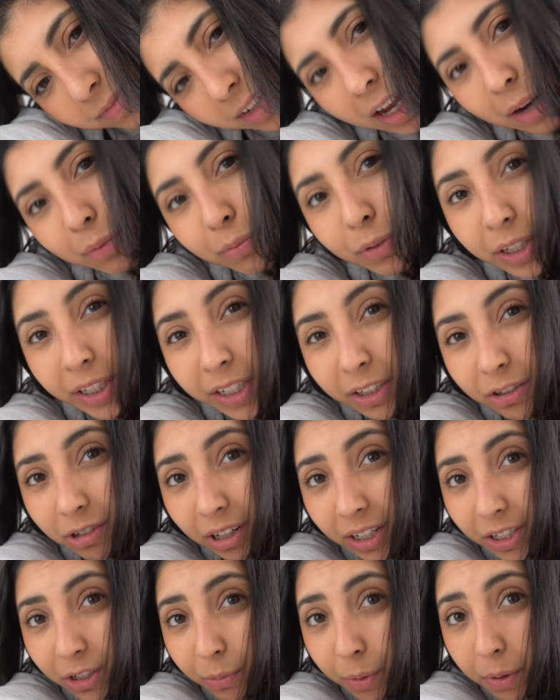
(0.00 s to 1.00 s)
I'm really
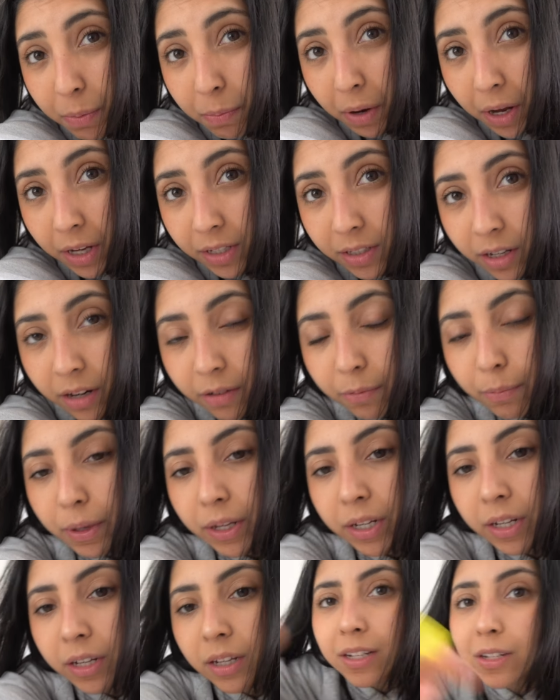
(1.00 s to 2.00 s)
trying to be positive,
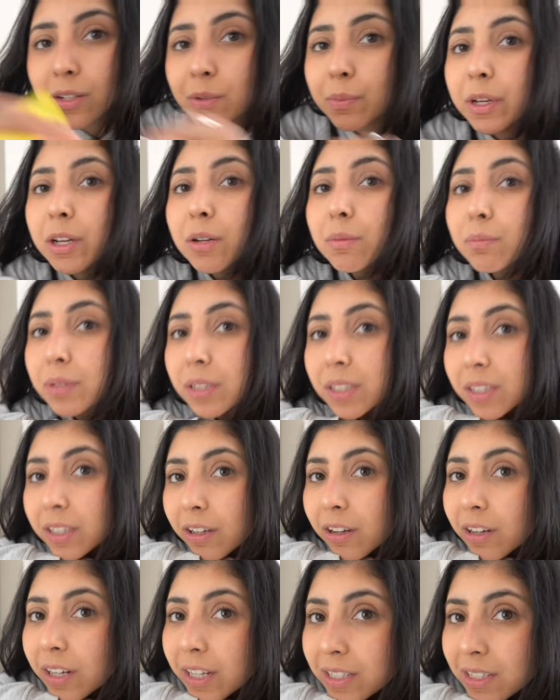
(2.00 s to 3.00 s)
but to be completely
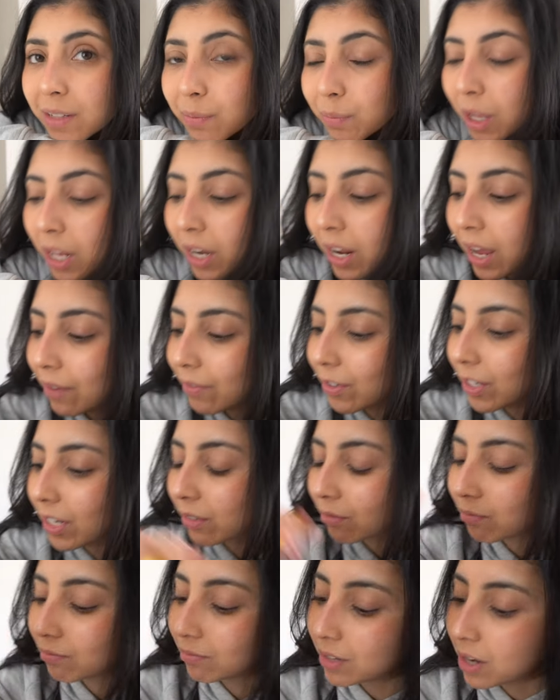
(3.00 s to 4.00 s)
honest, I'm not having
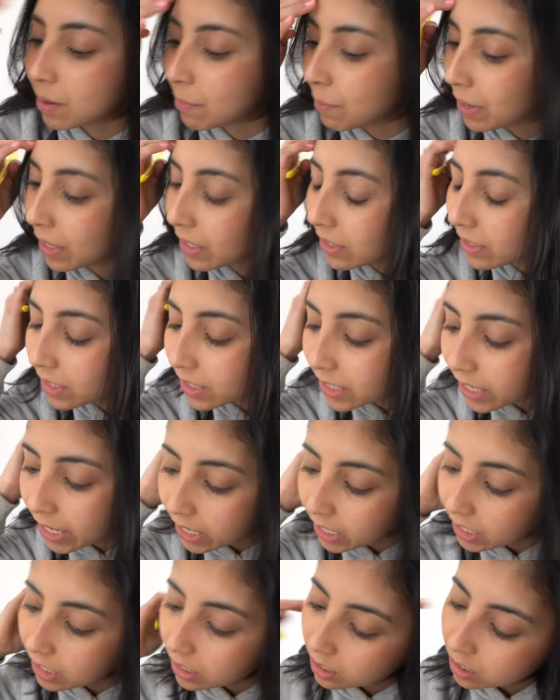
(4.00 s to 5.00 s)
a, an amazing
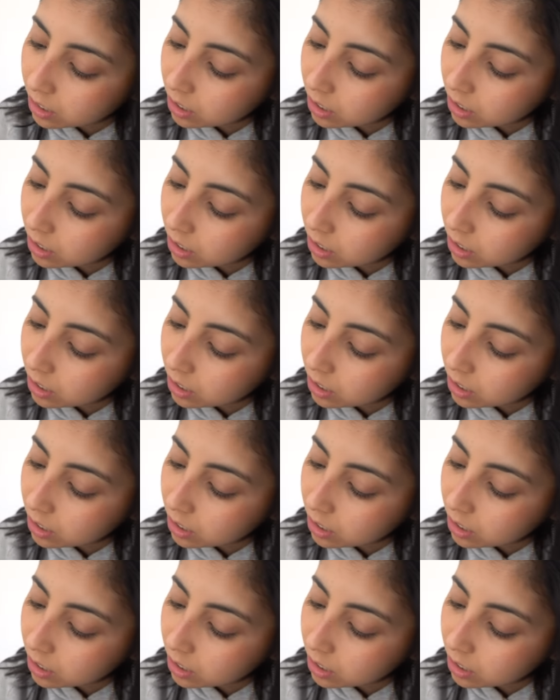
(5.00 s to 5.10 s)
day.